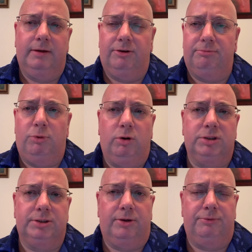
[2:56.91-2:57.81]
of
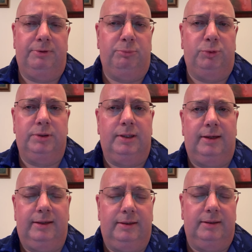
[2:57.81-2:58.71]
moksha or vimutta,
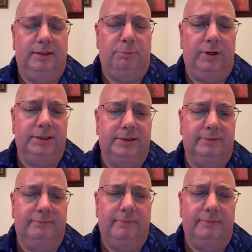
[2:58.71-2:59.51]
that is liberation.